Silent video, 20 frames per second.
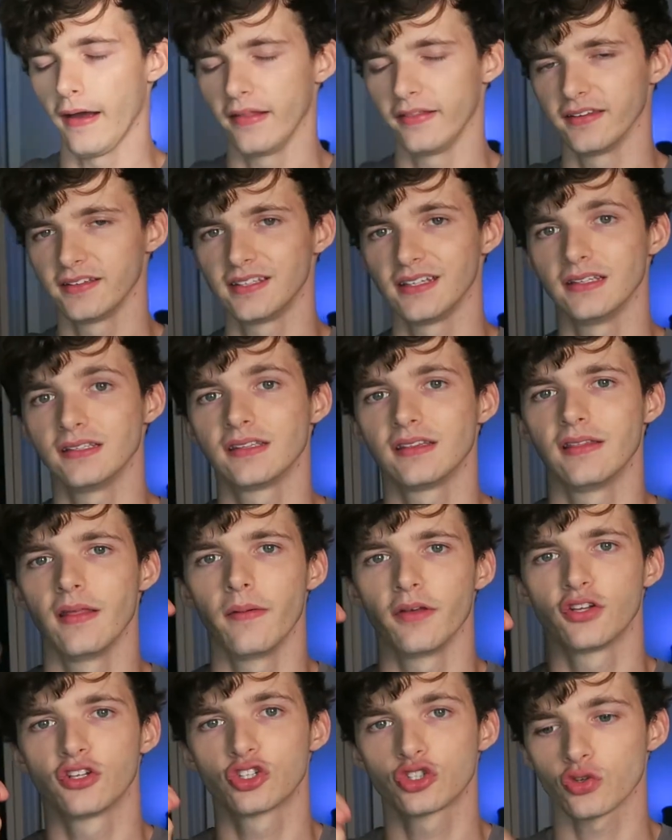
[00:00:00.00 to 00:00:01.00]
This is the
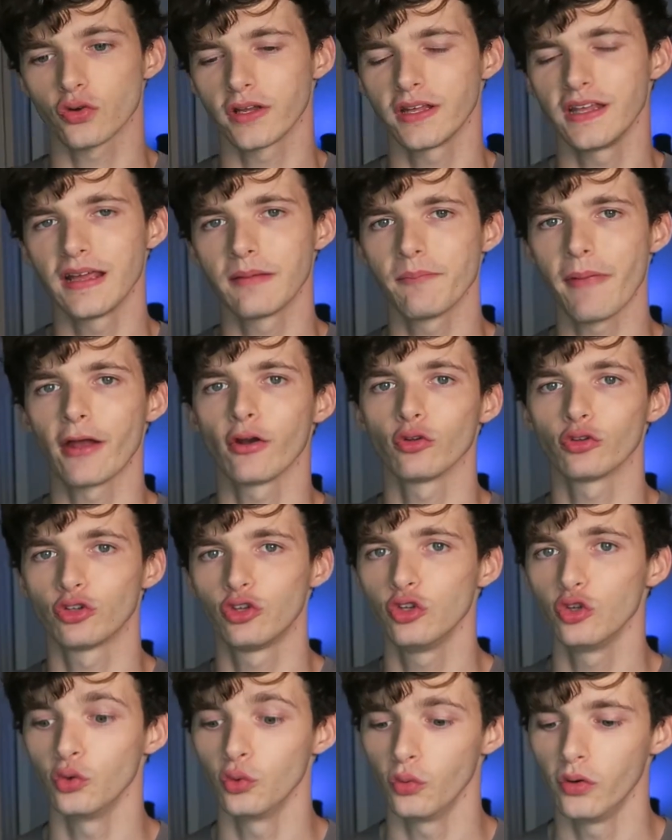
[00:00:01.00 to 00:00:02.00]
Stringking Metal
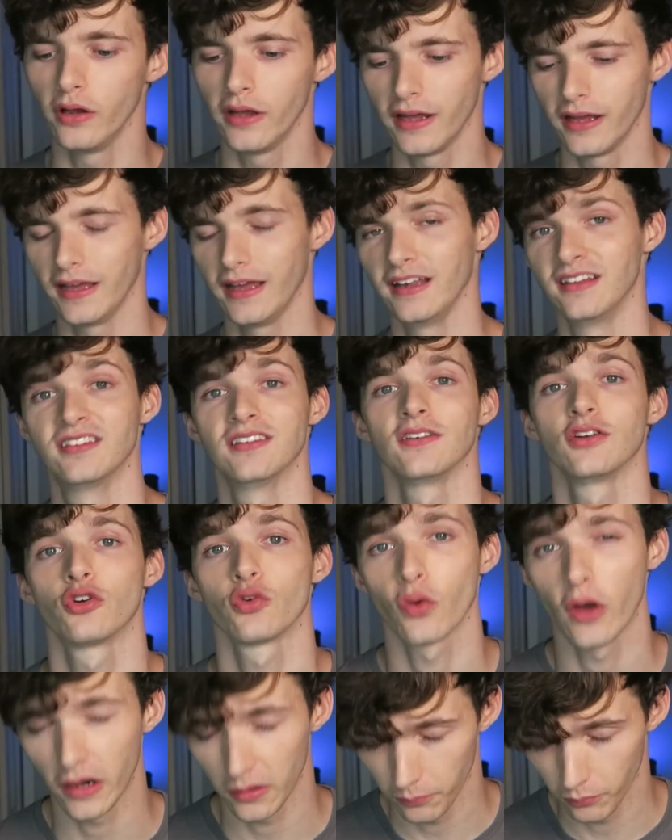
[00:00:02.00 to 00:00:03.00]
2. It's
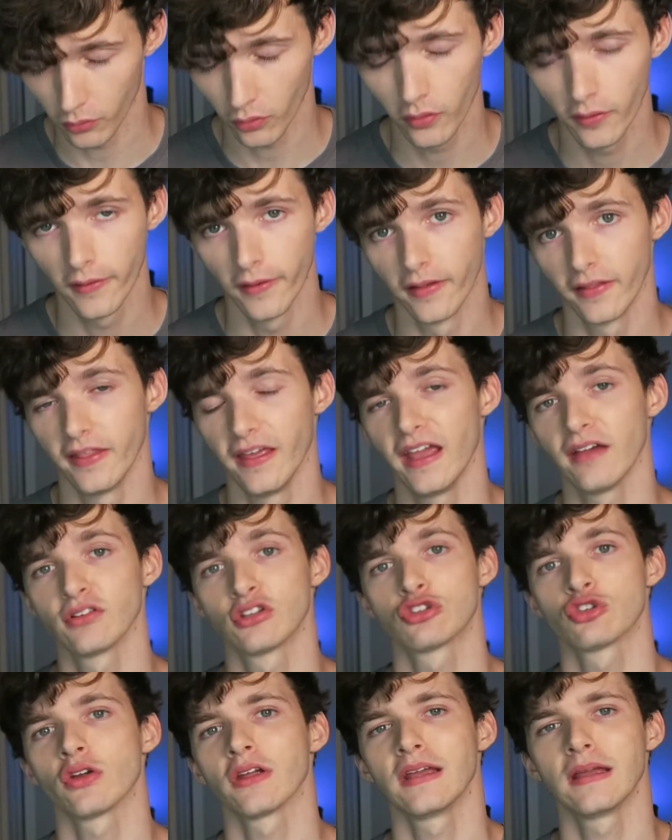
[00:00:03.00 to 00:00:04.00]
incredible. They have a
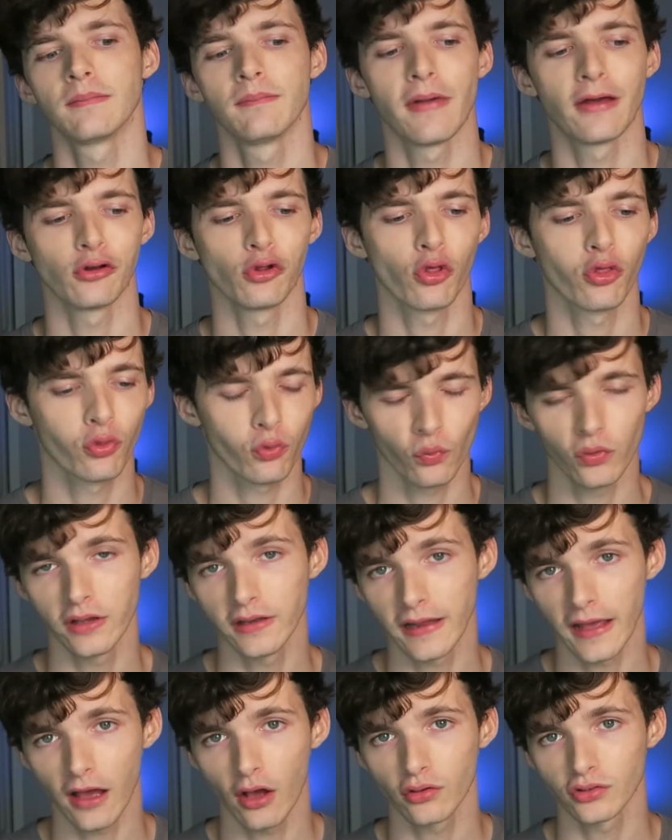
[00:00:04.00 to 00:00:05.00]
Stringking Metal 3
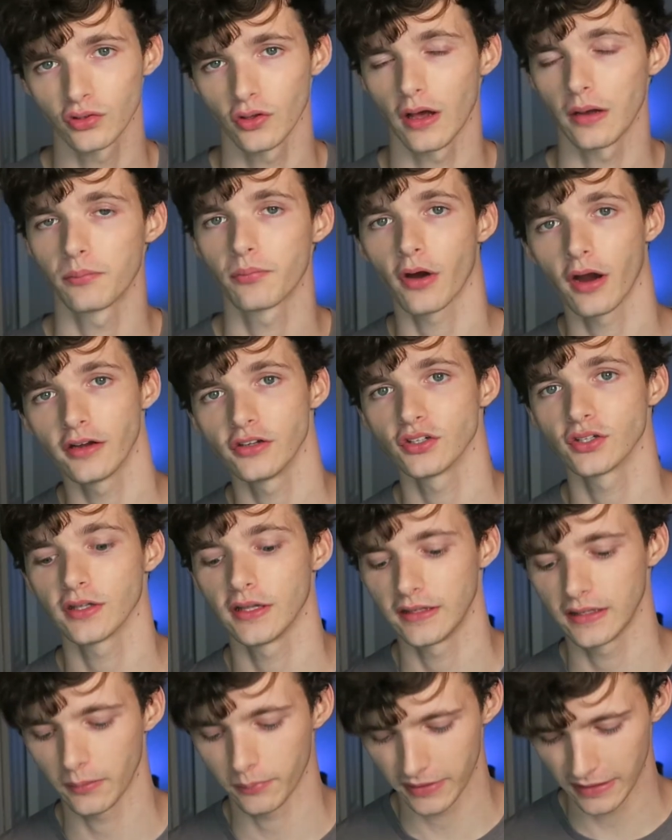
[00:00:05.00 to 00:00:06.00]
now, so I'd probably just
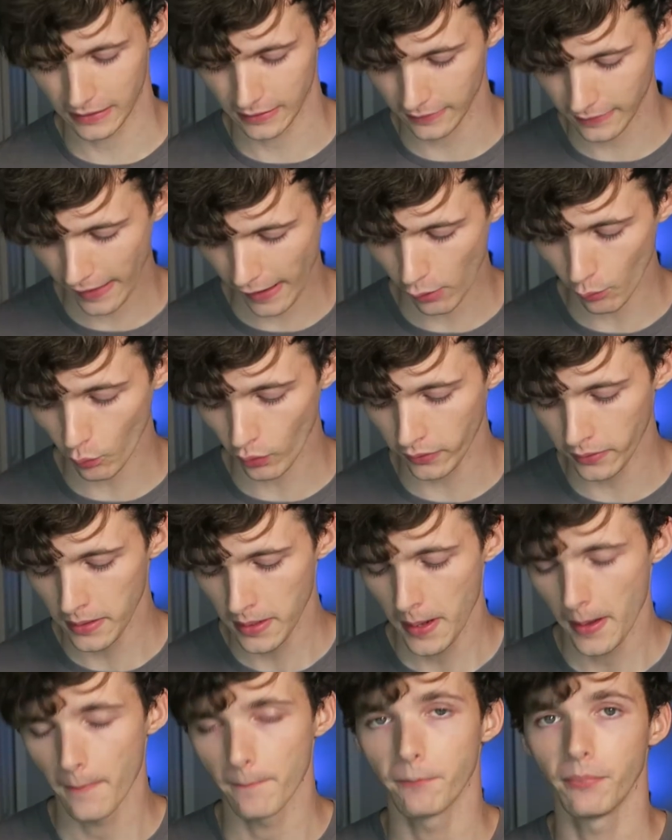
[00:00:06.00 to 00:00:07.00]
end up getting that one,
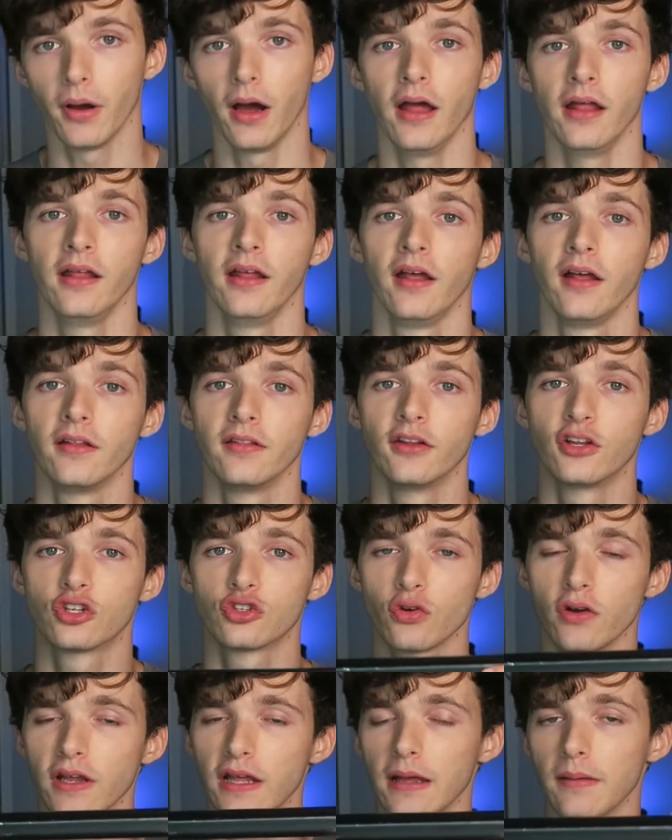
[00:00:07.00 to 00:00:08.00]
but the
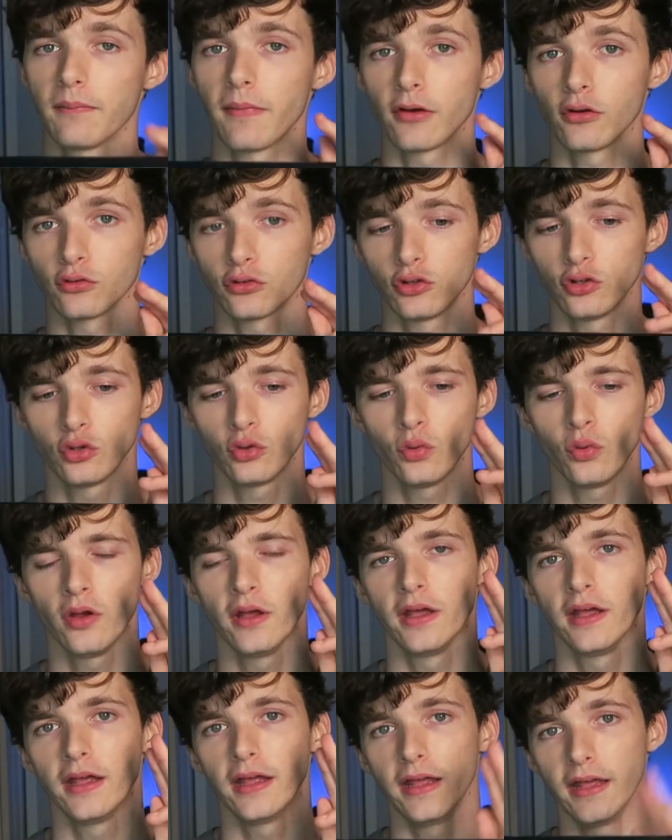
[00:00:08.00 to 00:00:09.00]
Stringking Metal 2
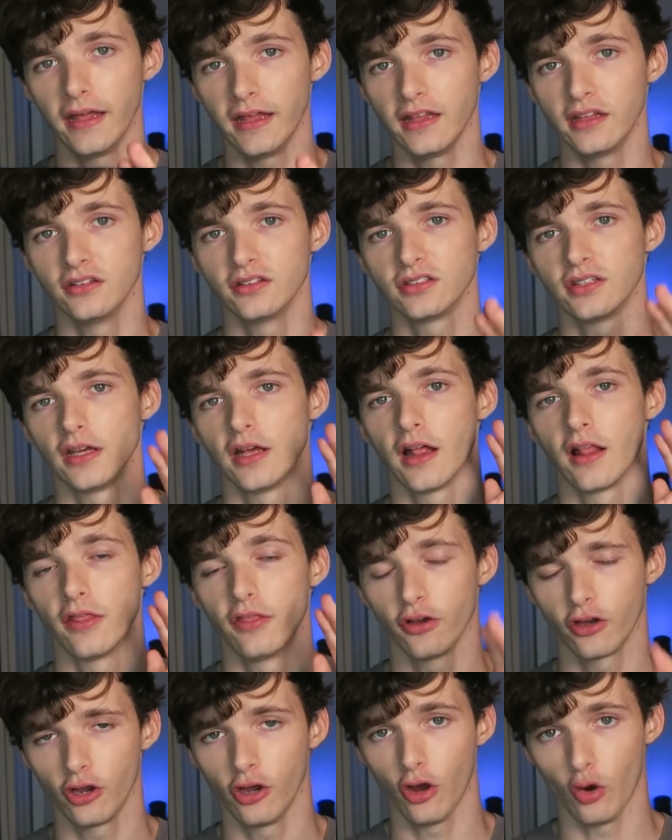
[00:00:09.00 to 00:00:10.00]
is
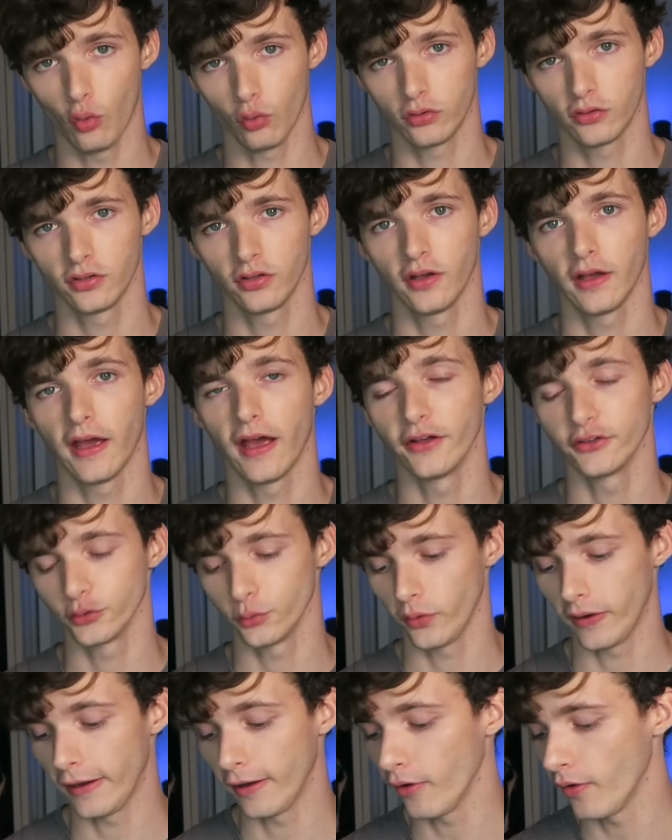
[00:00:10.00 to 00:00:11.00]
the GOAT as
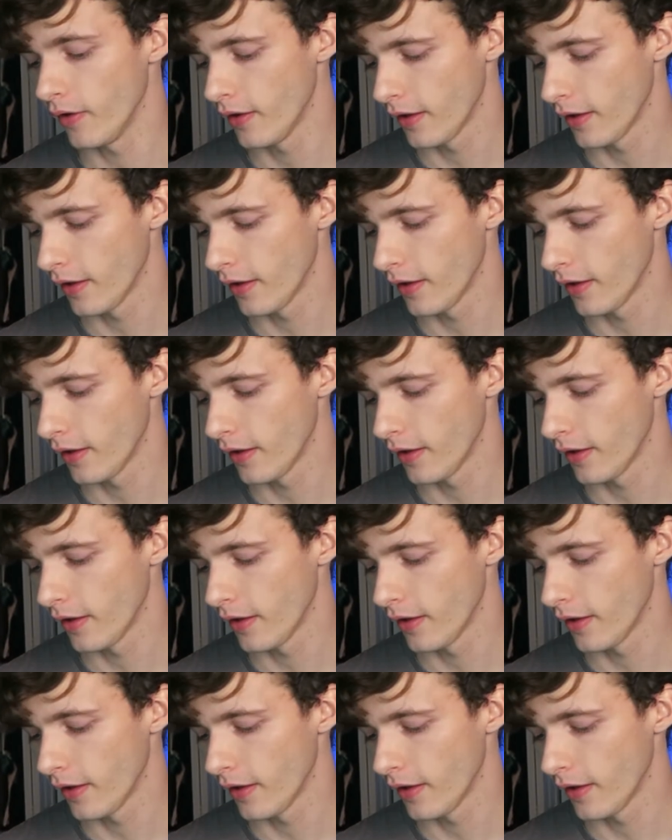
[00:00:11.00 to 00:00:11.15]
well.